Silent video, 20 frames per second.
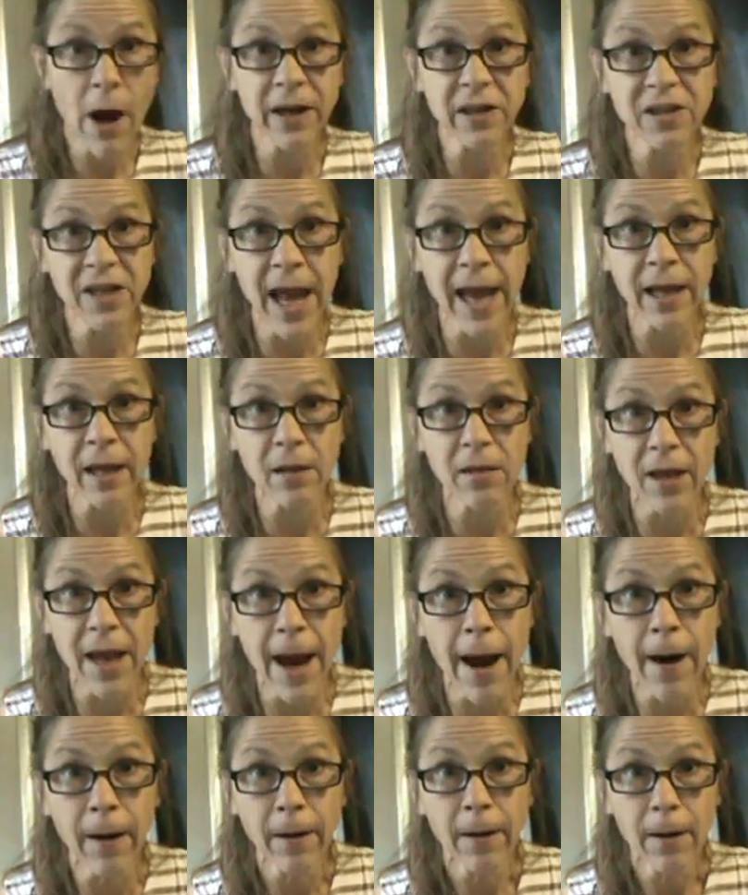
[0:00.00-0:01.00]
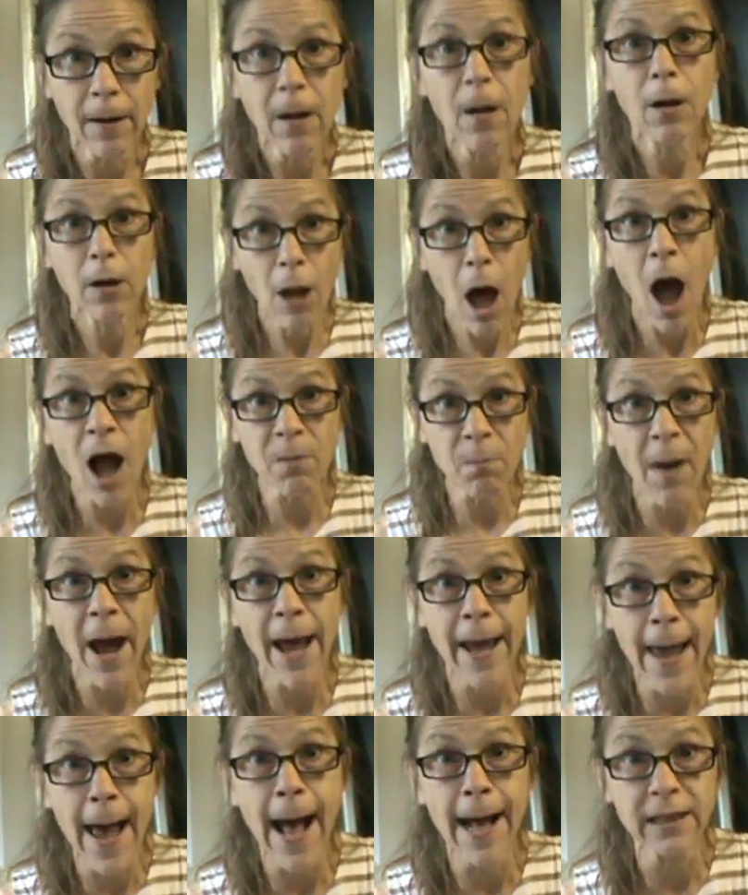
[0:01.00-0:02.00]
want to take it there? Lock
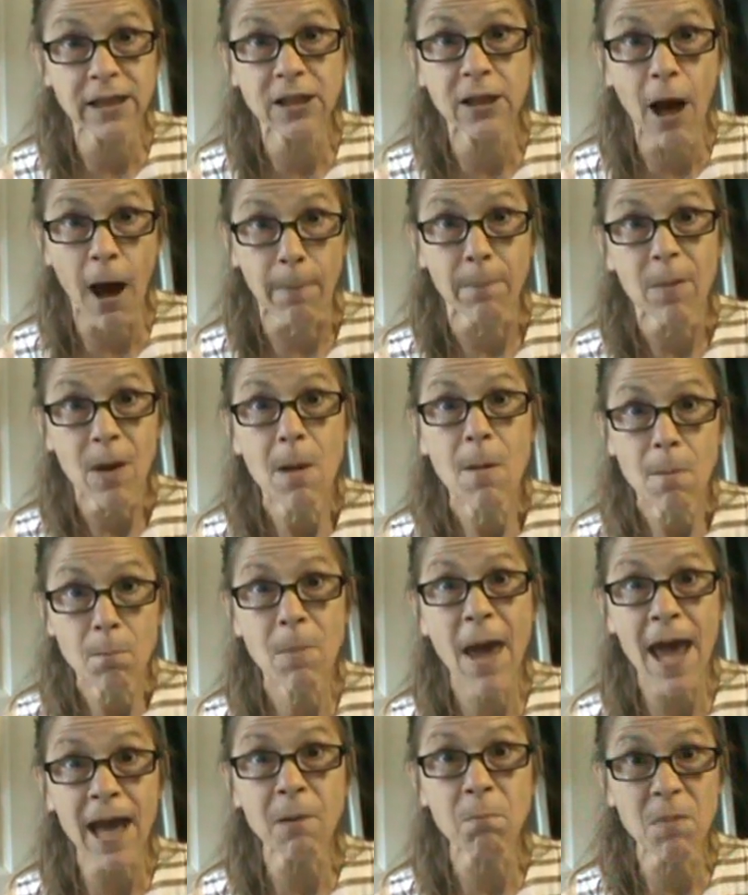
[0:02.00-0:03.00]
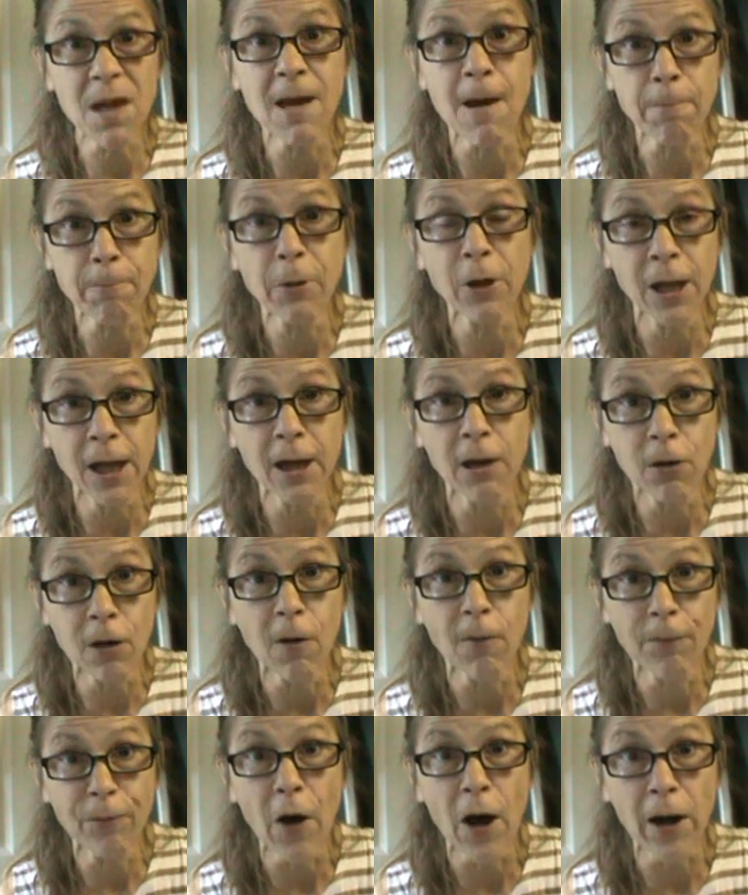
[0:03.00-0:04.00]
my ass up. Make me a
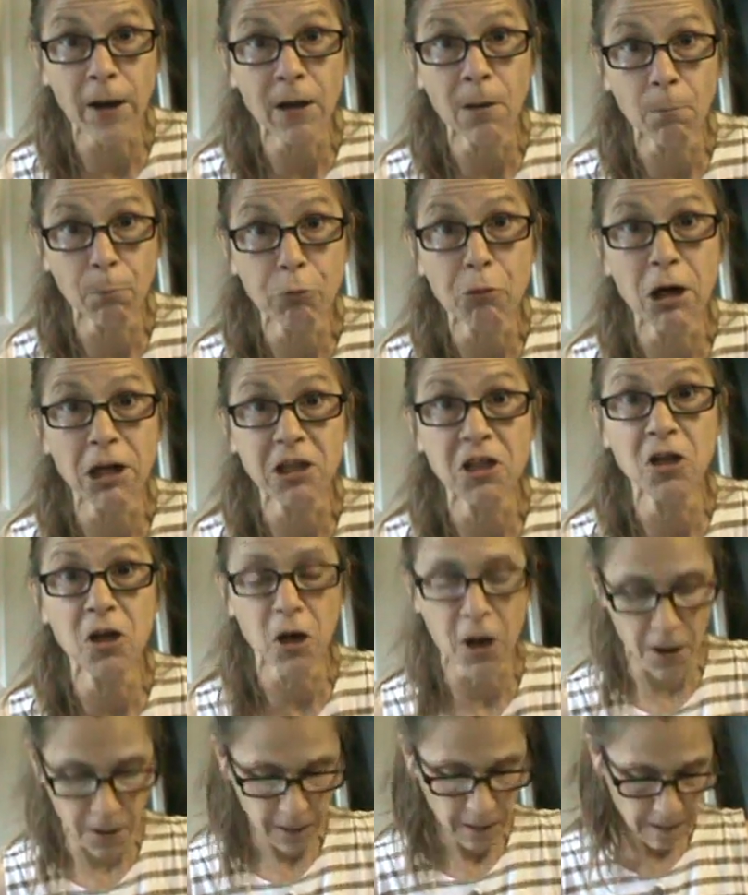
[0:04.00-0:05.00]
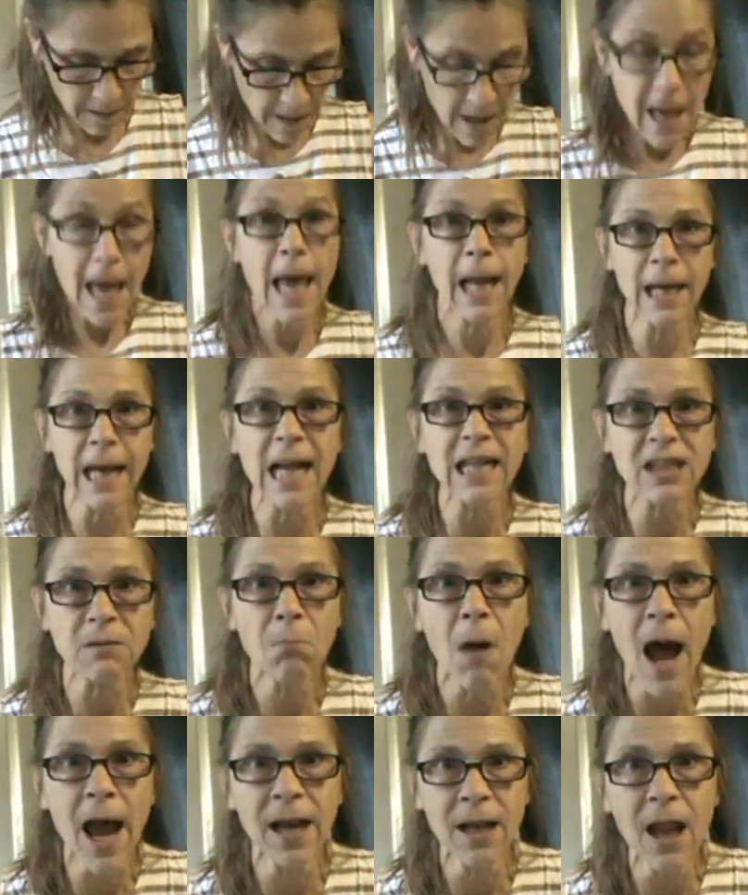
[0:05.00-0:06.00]
political fucking prisoner. At least
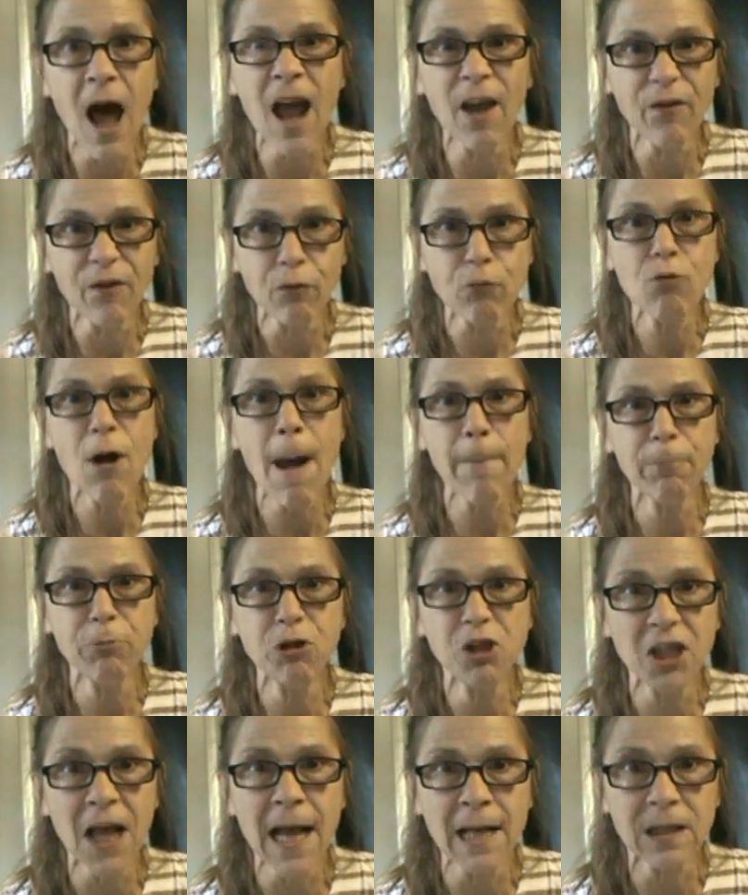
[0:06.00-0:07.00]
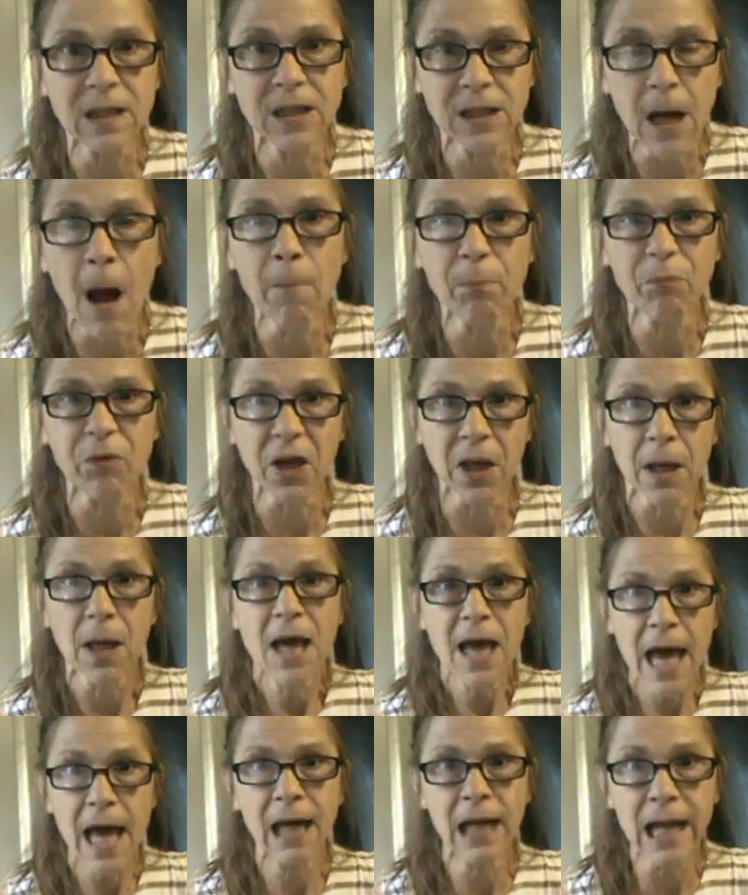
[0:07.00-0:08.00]
my life represents something.
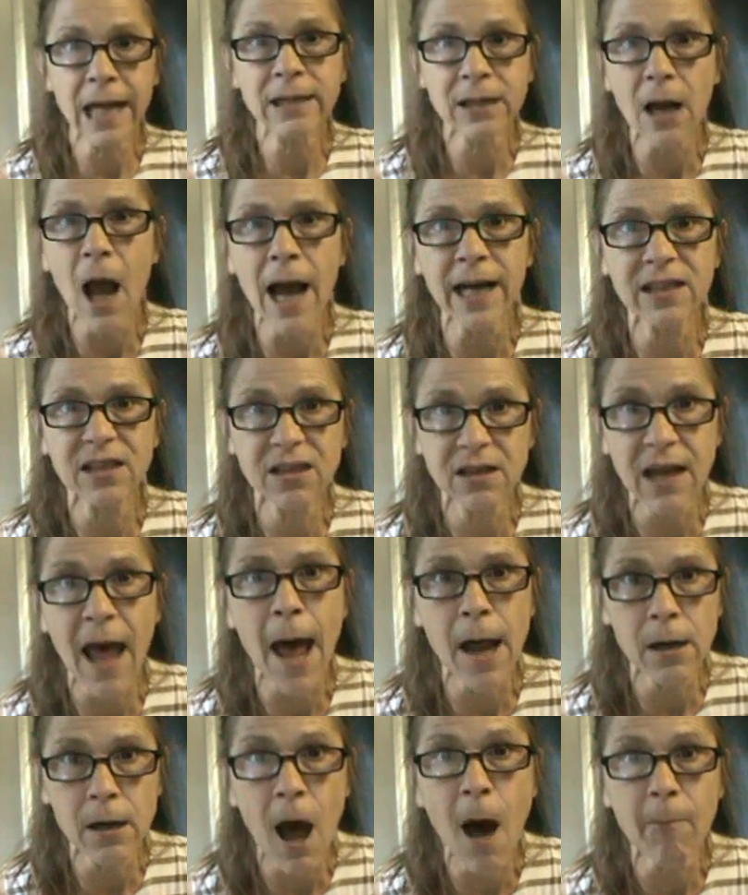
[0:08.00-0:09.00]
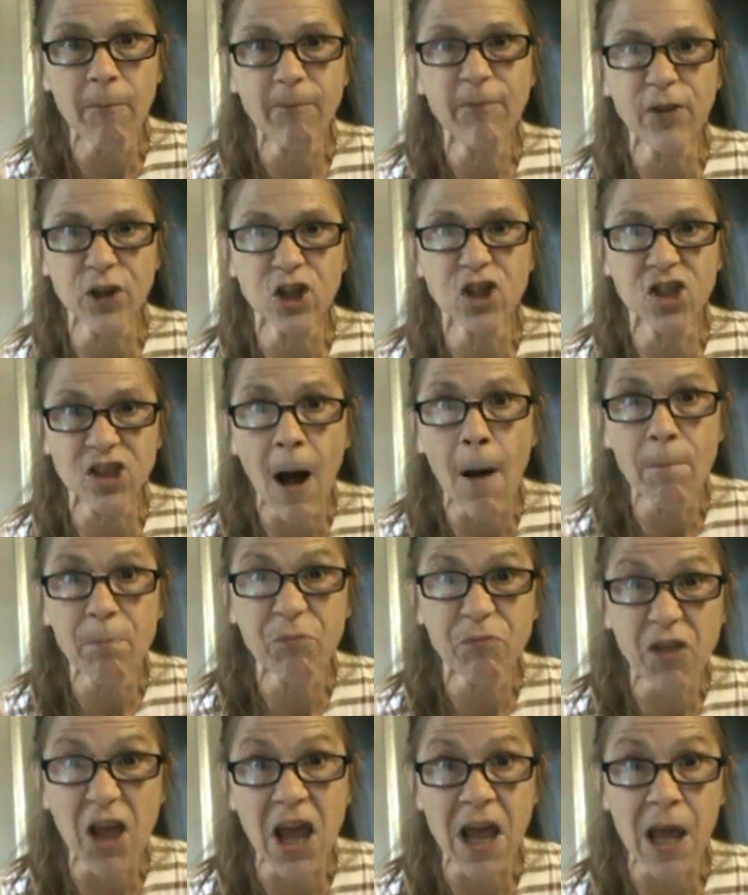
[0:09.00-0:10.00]
At least I stand up for
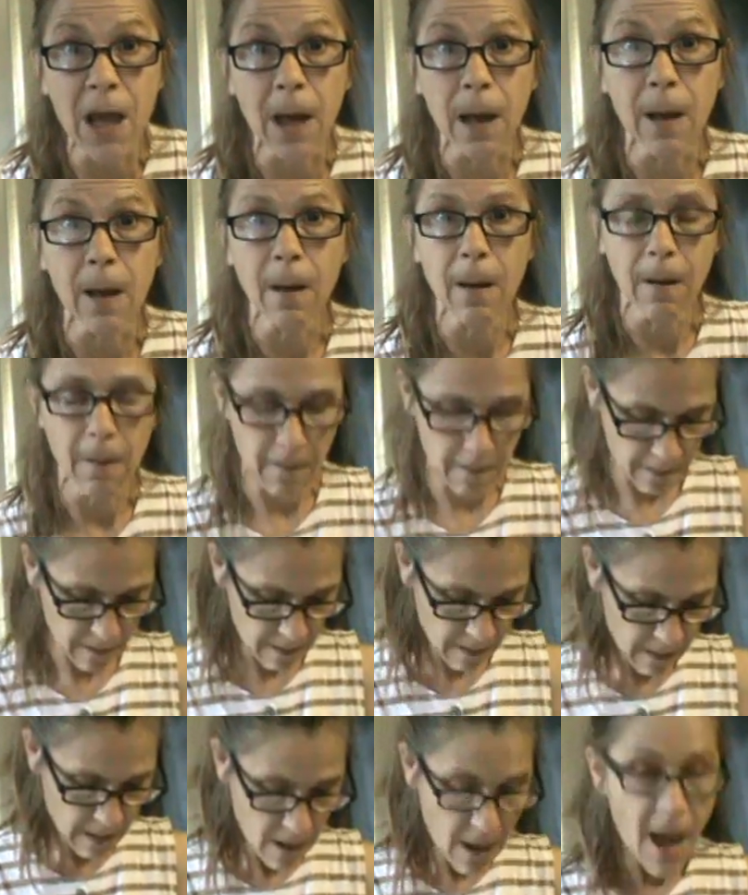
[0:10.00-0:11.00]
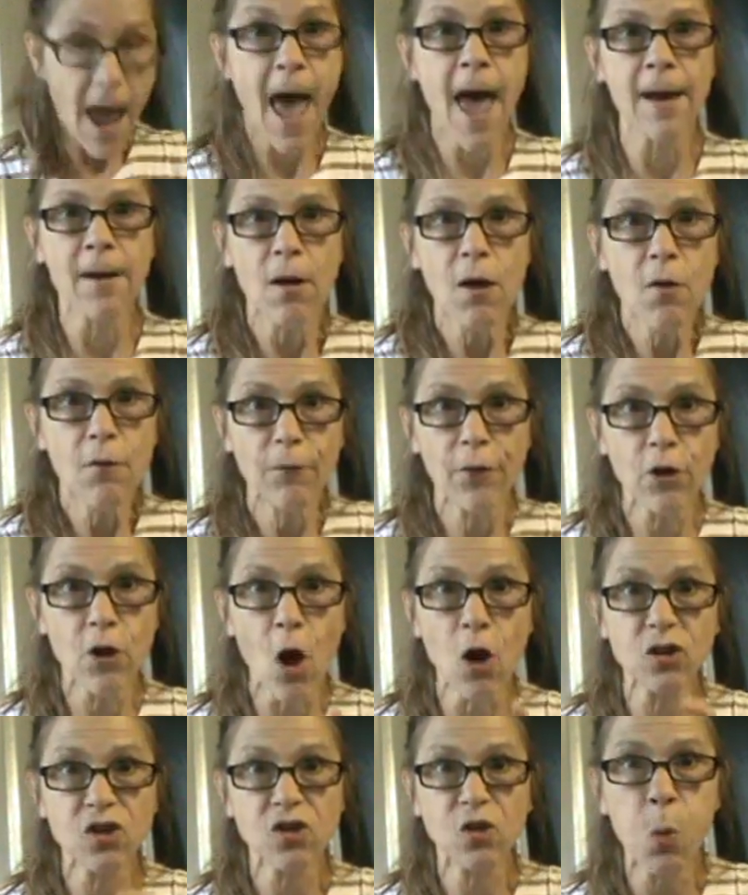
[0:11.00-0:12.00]
something. And for
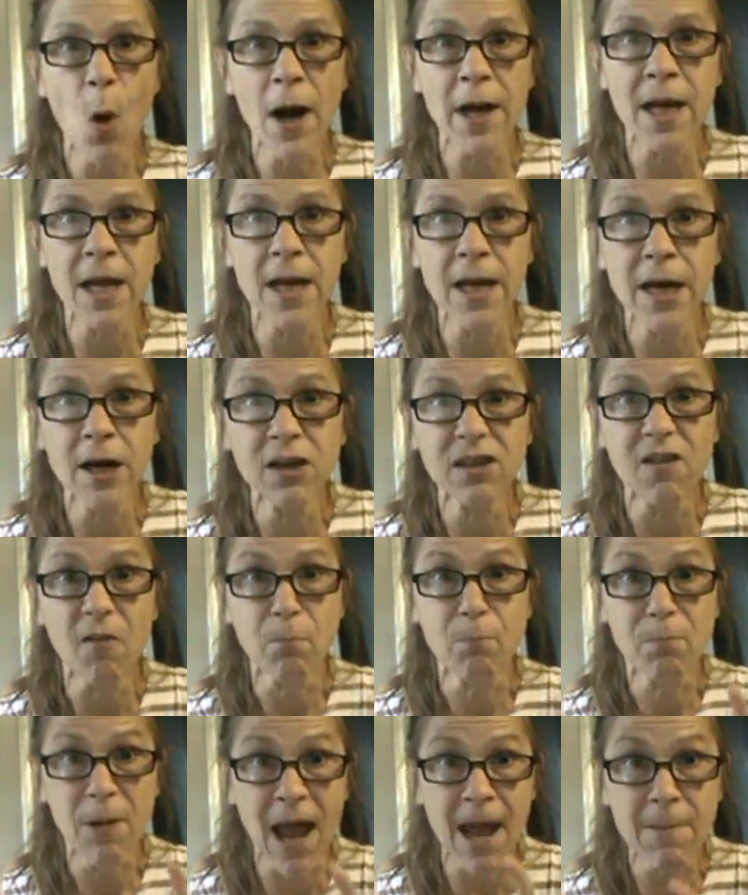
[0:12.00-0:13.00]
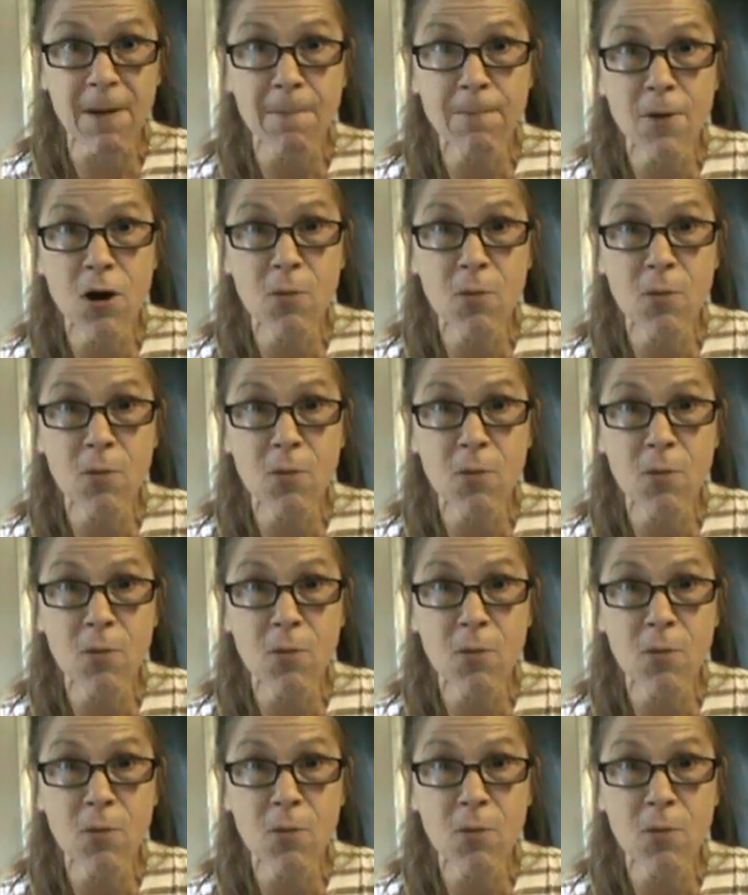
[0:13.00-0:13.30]
those 20 years of baby